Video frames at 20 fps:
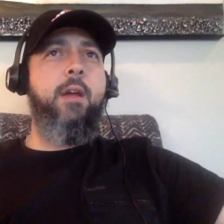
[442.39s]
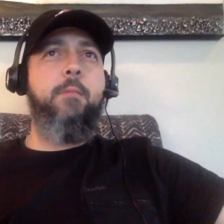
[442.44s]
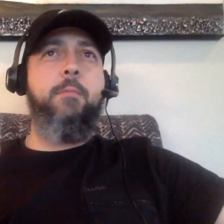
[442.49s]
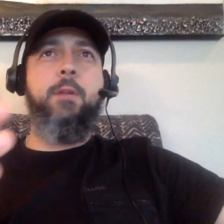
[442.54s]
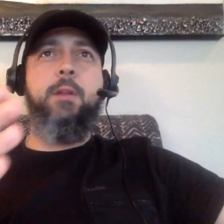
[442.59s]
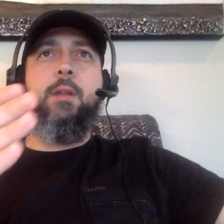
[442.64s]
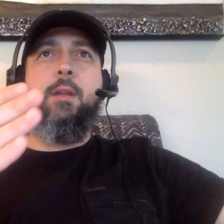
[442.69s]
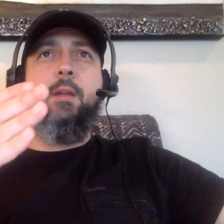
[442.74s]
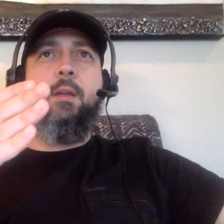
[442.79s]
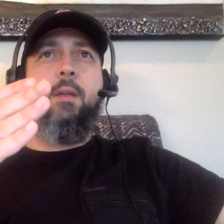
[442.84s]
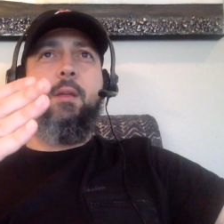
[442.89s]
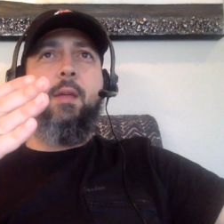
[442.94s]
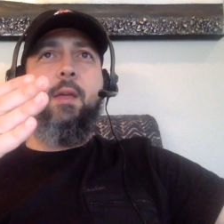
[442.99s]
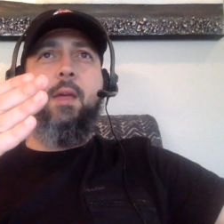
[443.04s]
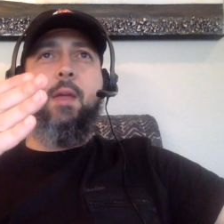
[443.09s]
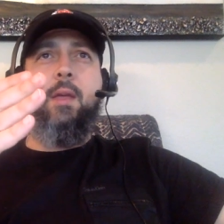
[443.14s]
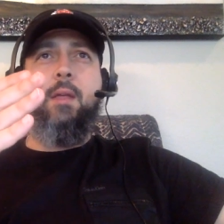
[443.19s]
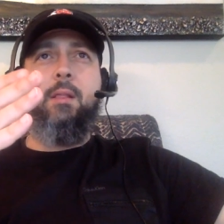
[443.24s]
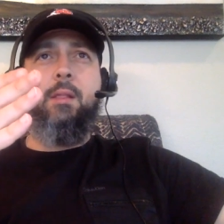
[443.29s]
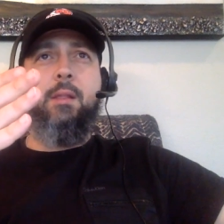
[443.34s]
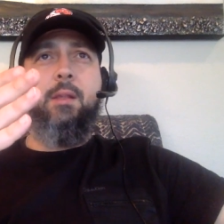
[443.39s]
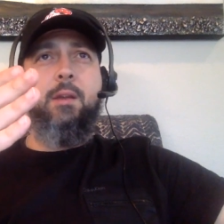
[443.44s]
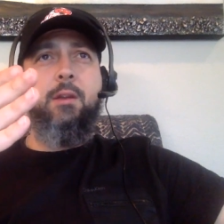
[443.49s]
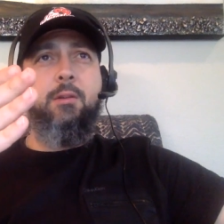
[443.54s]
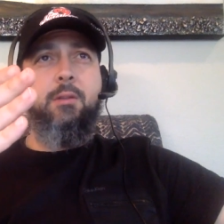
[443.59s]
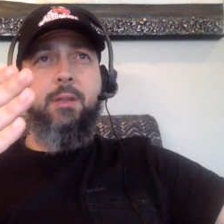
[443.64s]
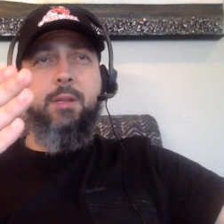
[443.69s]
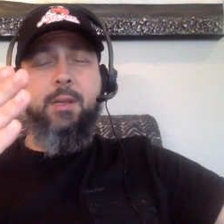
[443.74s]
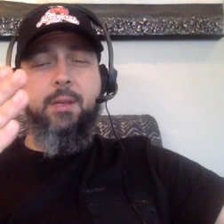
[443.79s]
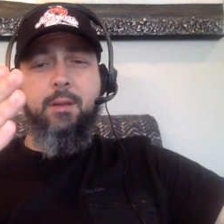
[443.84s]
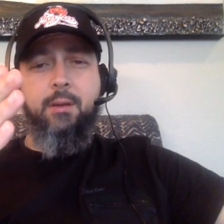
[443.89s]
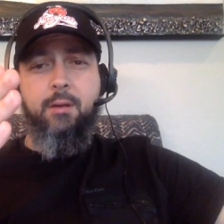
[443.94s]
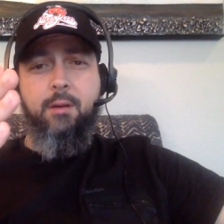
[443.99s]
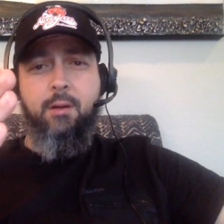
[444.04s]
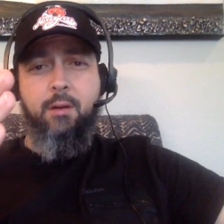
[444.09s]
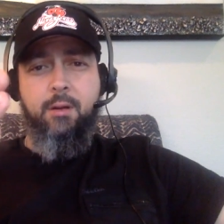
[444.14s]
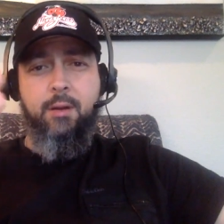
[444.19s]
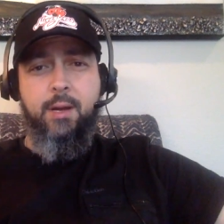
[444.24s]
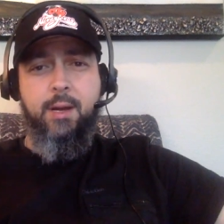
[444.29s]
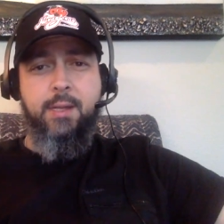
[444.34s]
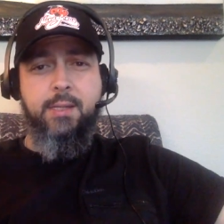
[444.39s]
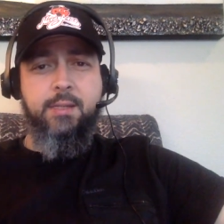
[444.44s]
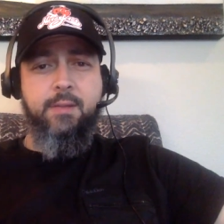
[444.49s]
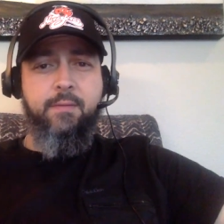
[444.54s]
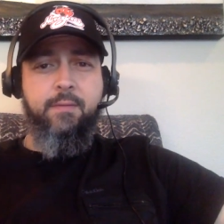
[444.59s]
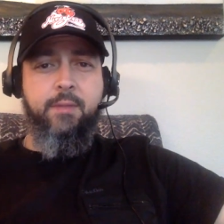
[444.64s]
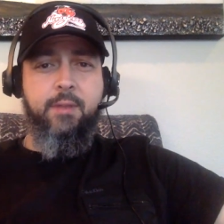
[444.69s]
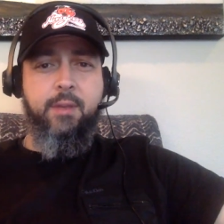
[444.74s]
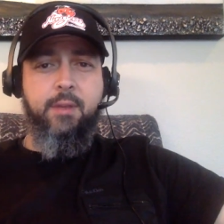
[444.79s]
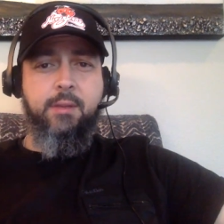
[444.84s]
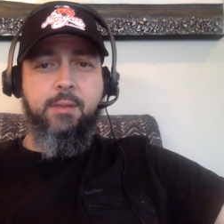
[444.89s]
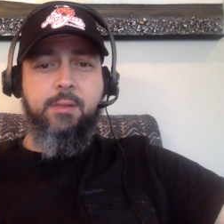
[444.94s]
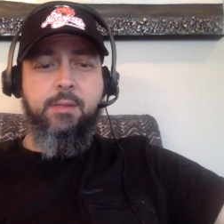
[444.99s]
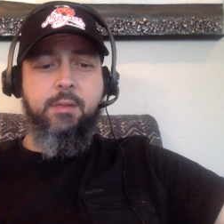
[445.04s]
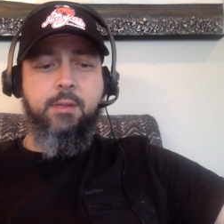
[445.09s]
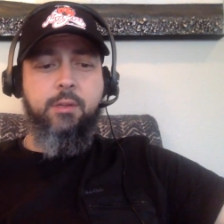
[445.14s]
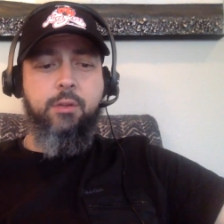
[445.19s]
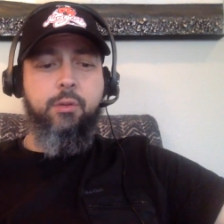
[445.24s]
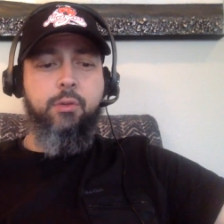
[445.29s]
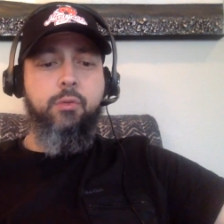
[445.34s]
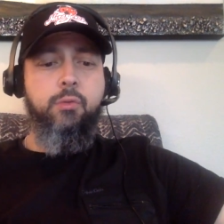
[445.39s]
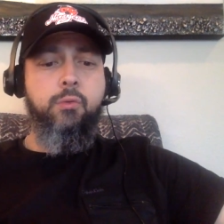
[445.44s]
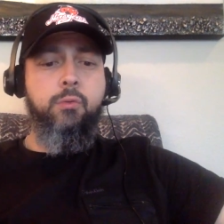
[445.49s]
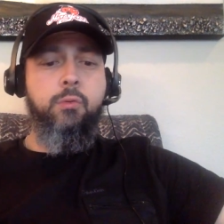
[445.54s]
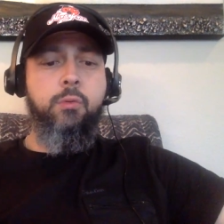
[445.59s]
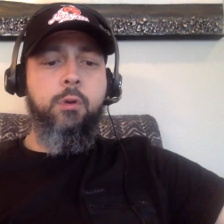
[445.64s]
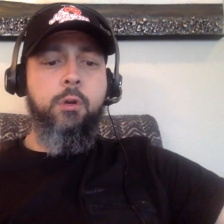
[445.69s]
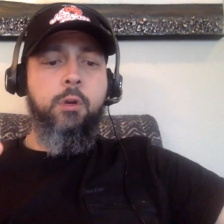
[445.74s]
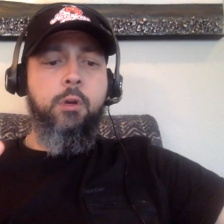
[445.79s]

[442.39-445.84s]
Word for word: I mean, it, it, literally all kinds of things. You